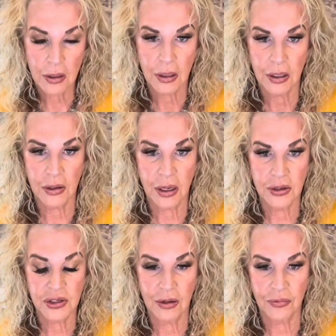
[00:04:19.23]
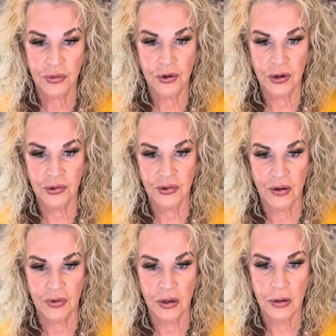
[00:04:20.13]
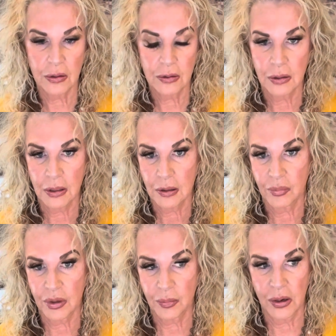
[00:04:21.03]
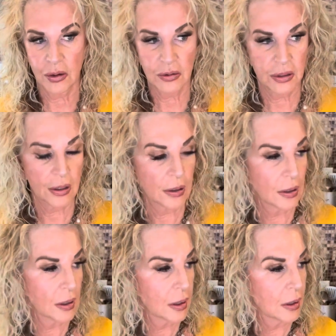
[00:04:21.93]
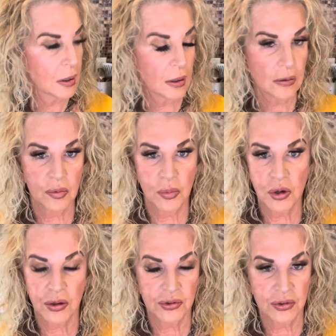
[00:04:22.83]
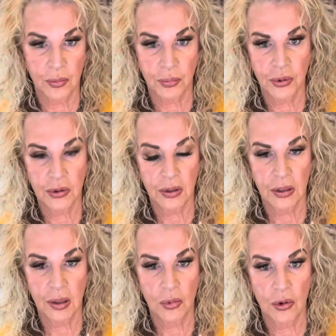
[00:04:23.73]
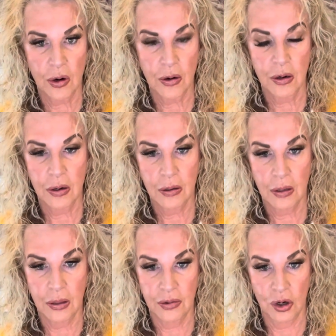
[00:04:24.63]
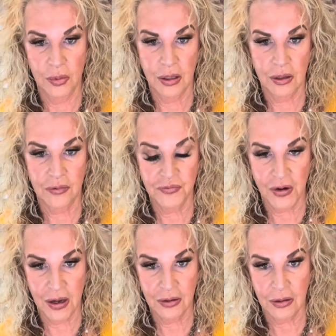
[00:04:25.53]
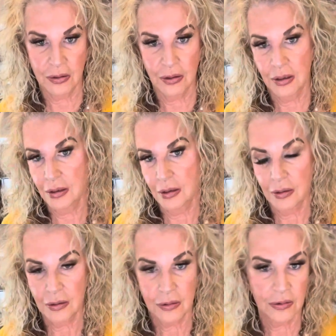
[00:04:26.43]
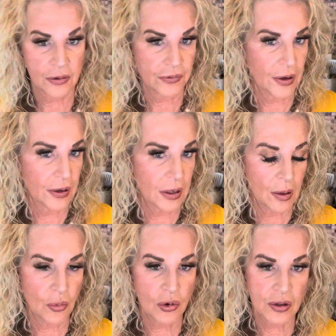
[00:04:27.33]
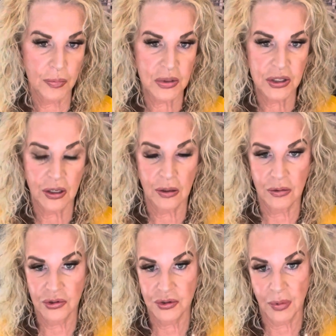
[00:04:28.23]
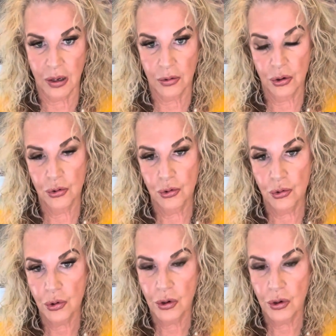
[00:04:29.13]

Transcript: in 1937. But apparently the book isn't in print anymore, and nobody can find it to find any more of the particulars about who